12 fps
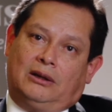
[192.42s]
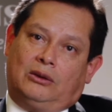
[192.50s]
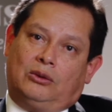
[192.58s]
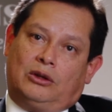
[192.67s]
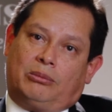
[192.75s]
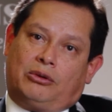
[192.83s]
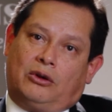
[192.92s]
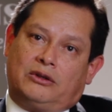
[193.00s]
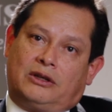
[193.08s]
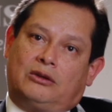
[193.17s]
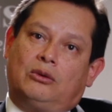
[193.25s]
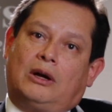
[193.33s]
to the
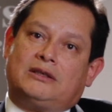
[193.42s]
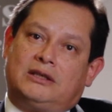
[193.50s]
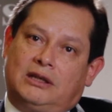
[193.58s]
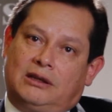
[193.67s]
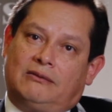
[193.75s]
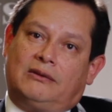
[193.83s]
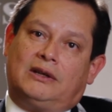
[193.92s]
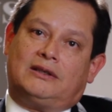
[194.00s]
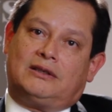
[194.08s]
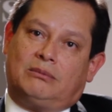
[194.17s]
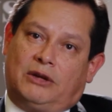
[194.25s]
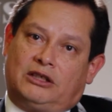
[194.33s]
project to achieve
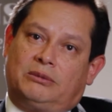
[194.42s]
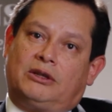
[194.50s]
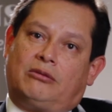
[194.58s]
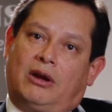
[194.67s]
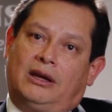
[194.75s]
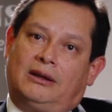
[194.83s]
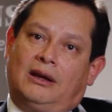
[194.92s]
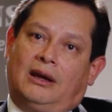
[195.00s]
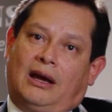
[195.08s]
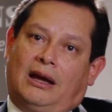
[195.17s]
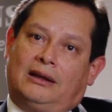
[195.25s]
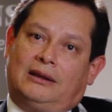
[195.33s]
its investment grade,
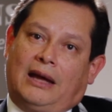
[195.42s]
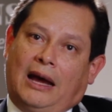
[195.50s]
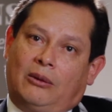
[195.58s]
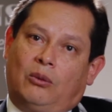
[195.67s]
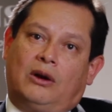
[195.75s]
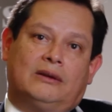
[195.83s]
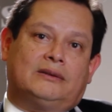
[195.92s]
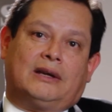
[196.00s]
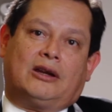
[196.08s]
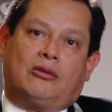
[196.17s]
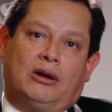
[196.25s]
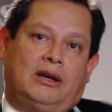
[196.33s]
and that was a
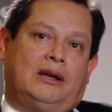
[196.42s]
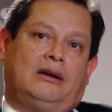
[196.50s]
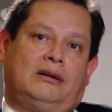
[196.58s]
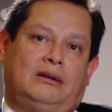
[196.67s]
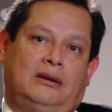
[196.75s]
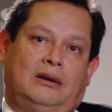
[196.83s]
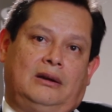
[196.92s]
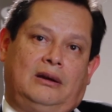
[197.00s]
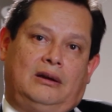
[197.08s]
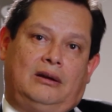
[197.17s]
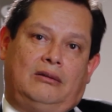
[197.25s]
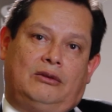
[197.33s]
critical
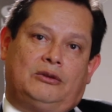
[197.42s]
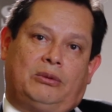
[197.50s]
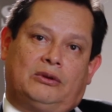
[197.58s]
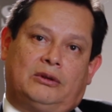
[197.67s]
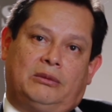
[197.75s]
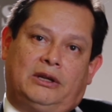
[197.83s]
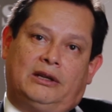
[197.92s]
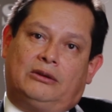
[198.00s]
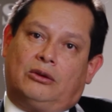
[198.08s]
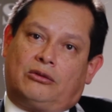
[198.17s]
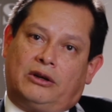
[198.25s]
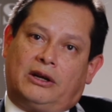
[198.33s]
responsibility,
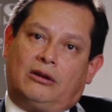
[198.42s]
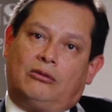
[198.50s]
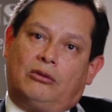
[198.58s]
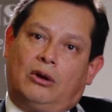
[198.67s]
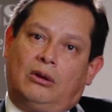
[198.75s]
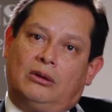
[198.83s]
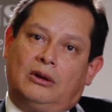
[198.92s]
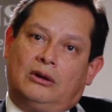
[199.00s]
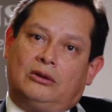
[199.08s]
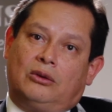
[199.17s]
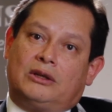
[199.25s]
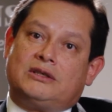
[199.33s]
a critical role
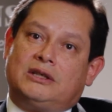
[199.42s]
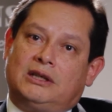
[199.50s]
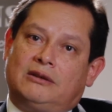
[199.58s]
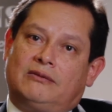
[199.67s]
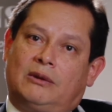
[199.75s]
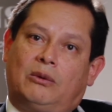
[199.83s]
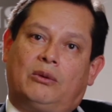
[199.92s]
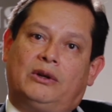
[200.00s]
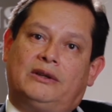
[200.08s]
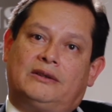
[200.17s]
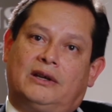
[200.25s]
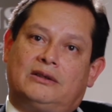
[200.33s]
to achieve the
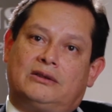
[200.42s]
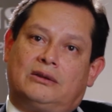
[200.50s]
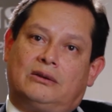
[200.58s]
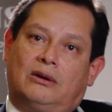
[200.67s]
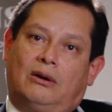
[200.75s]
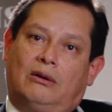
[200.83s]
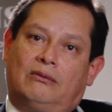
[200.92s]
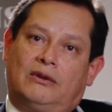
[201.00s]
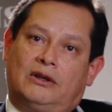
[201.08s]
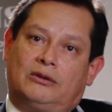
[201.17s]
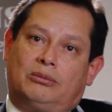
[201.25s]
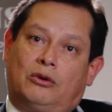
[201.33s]
mobilization of
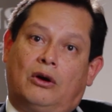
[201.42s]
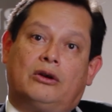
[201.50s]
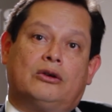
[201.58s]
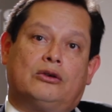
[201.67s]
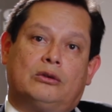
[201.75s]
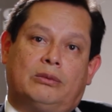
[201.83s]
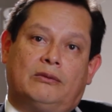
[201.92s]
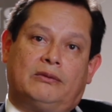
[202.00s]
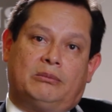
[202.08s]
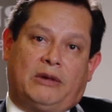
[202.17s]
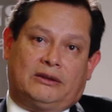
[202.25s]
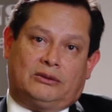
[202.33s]
this broader group of
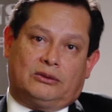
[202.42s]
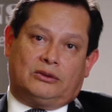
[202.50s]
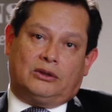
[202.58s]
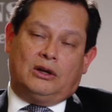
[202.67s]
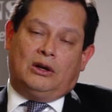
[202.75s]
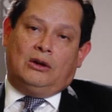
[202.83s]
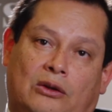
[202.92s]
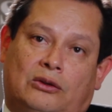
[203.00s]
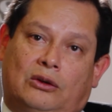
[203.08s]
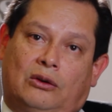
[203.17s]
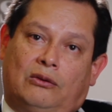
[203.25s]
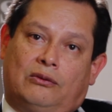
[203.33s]
investors.
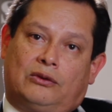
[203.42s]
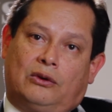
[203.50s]
So